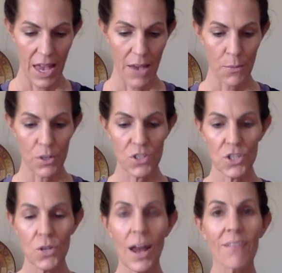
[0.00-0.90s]
And once
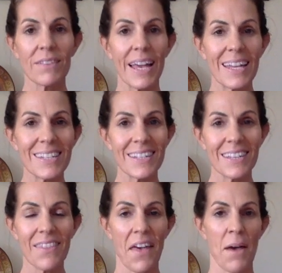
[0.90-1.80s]
you have landed
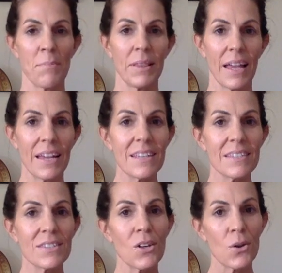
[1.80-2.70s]
in that
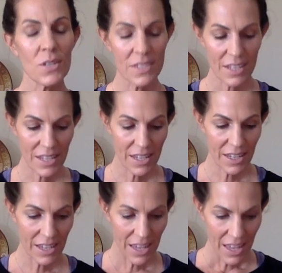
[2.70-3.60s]
place,
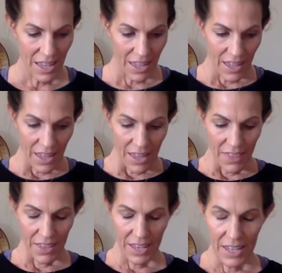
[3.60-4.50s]
noticing
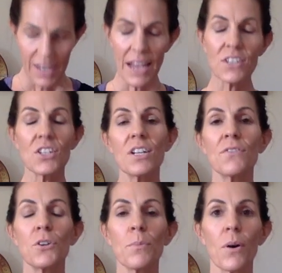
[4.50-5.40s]
the connection of
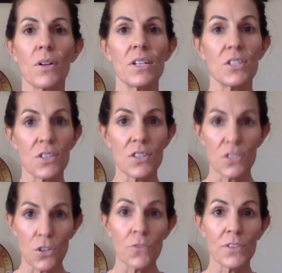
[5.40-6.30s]
your body to the
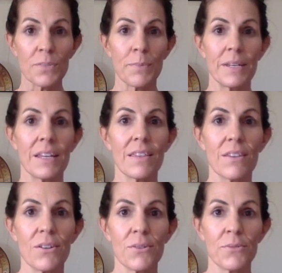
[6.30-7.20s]
surface beneath
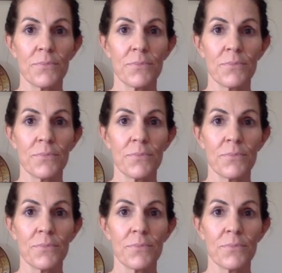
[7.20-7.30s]
you.